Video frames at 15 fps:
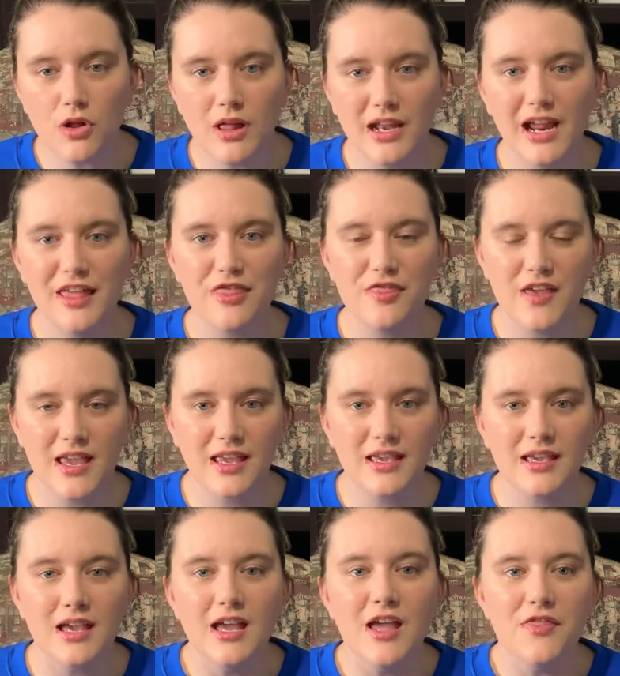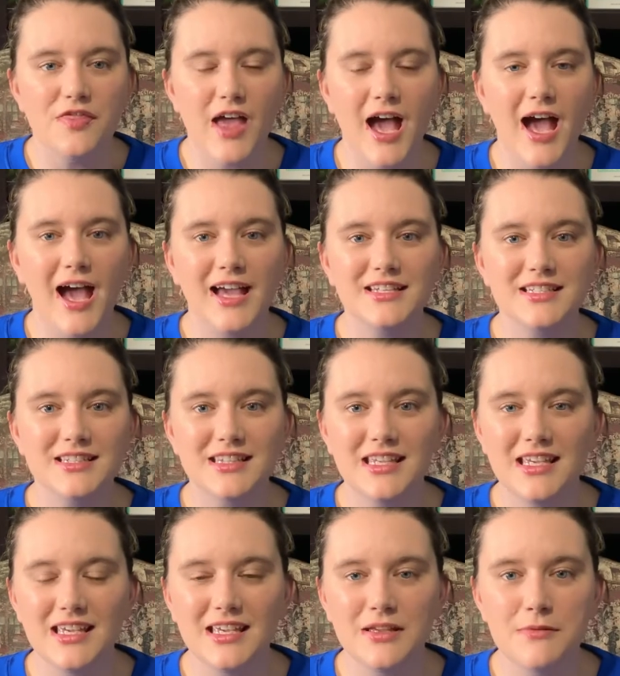and I think that
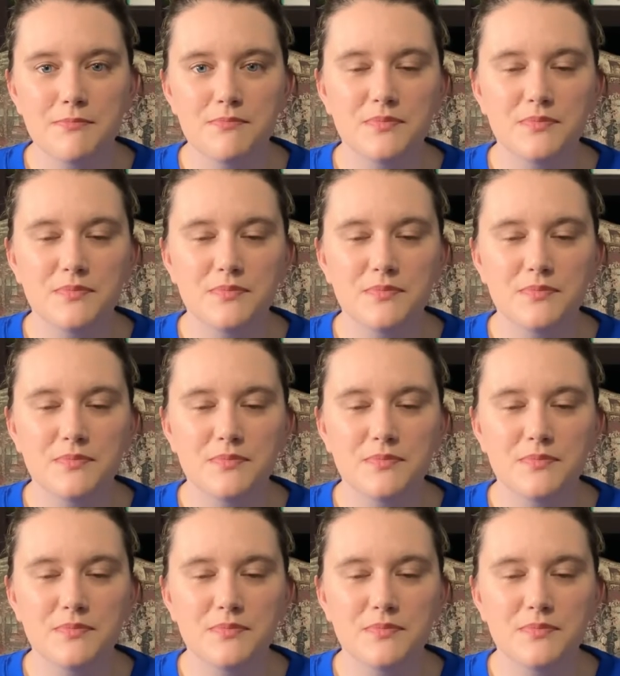the